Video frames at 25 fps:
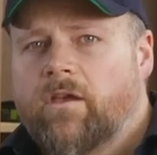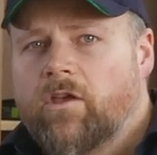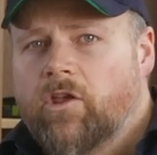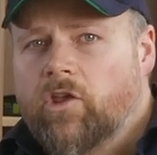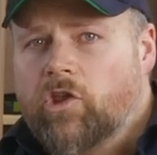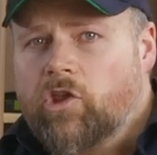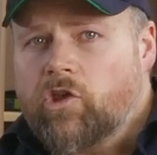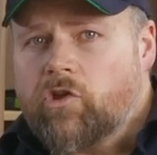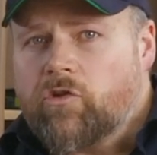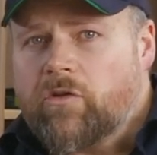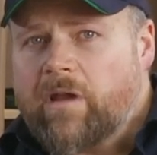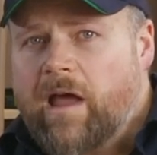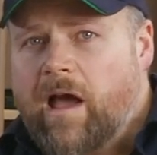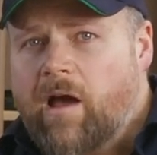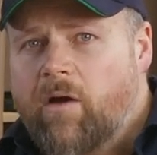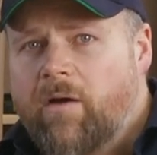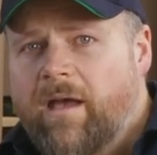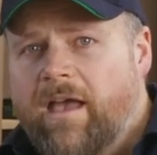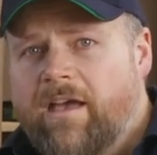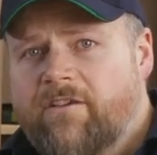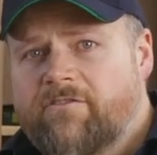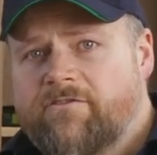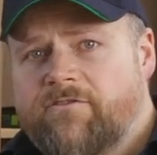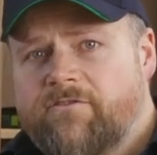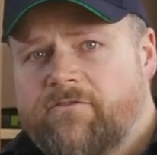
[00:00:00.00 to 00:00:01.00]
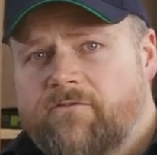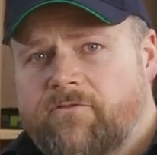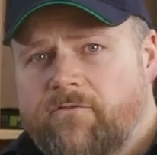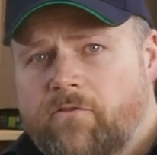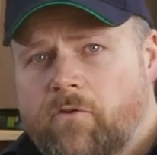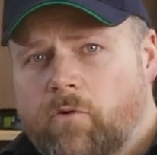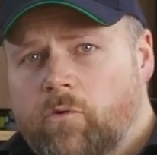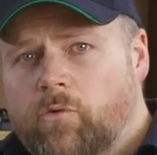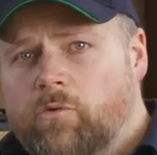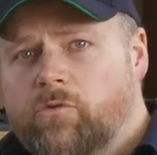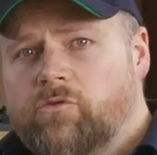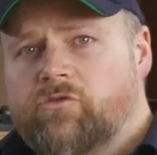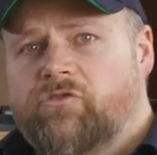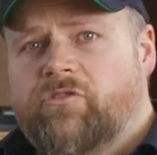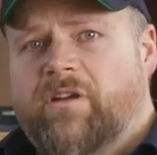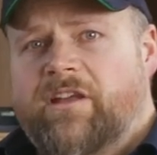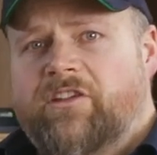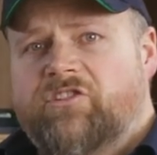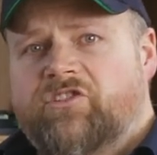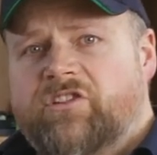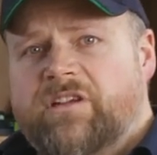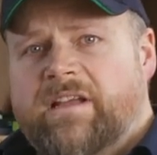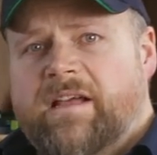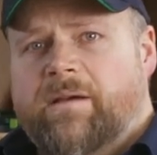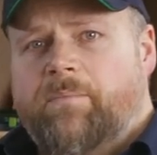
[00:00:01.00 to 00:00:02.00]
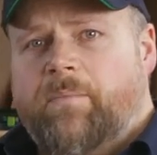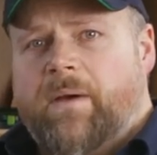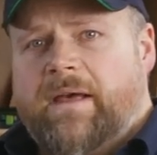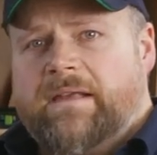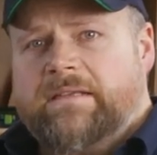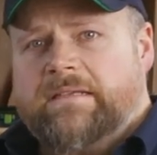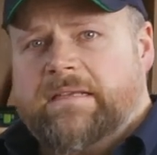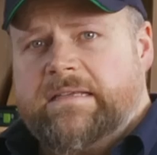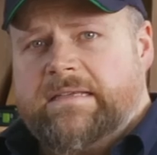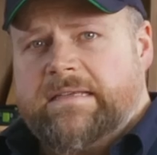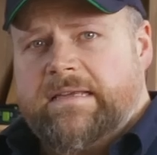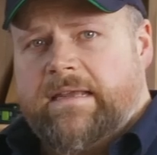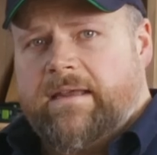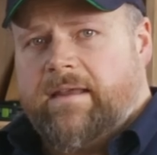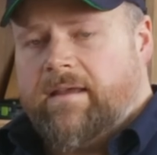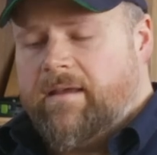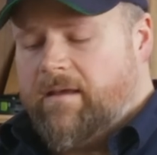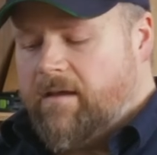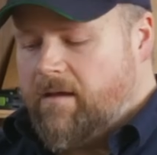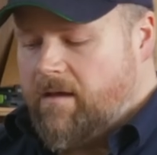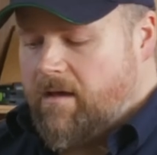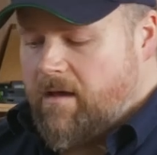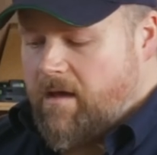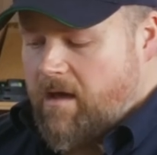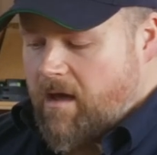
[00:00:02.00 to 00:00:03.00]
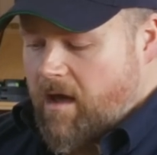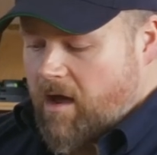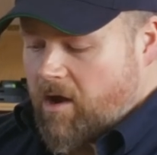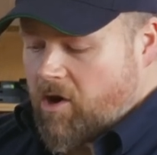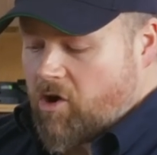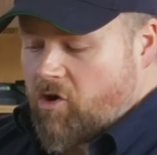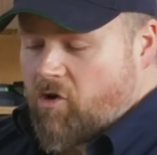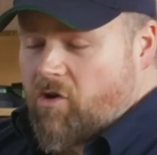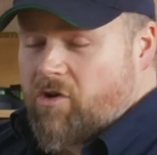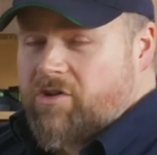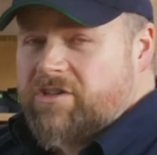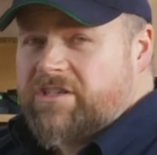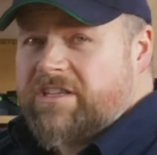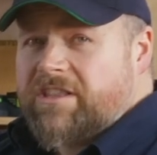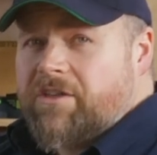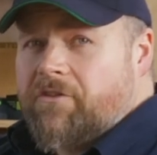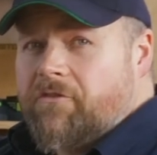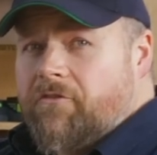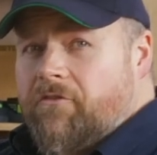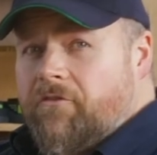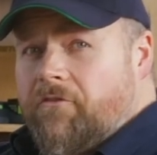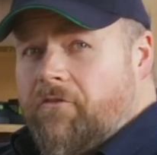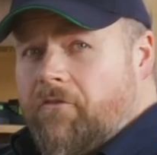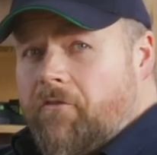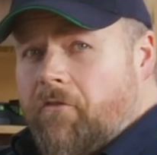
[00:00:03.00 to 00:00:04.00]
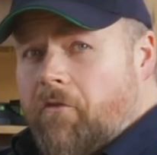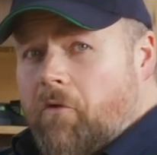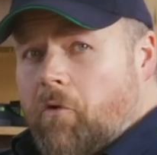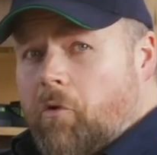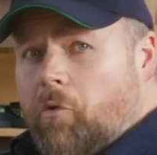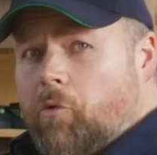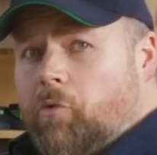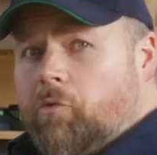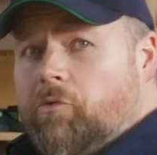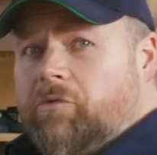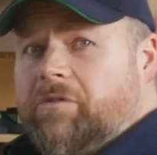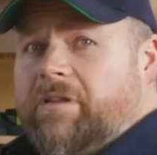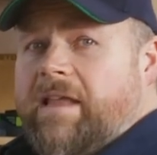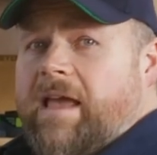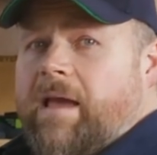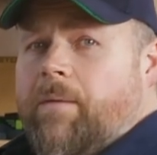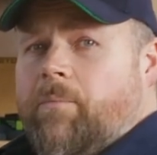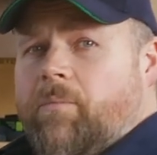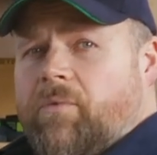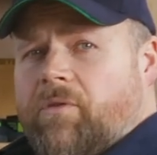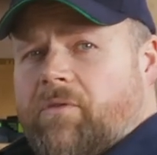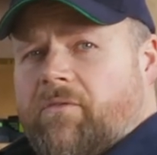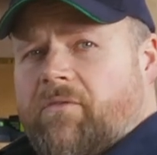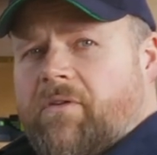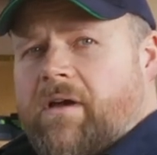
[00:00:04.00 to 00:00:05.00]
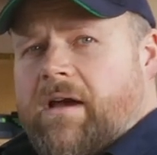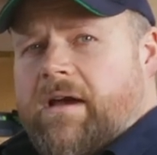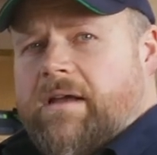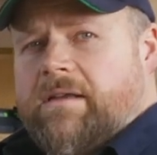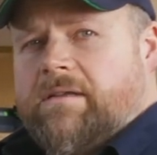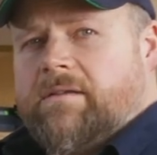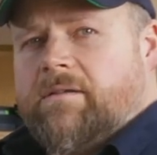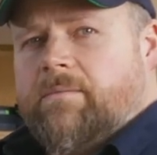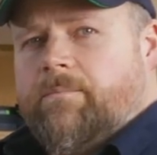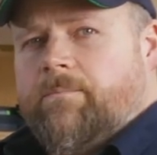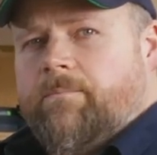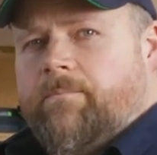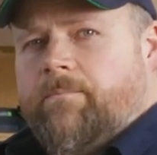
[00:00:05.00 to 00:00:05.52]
You now have full trenching capacity across the full depth of cut.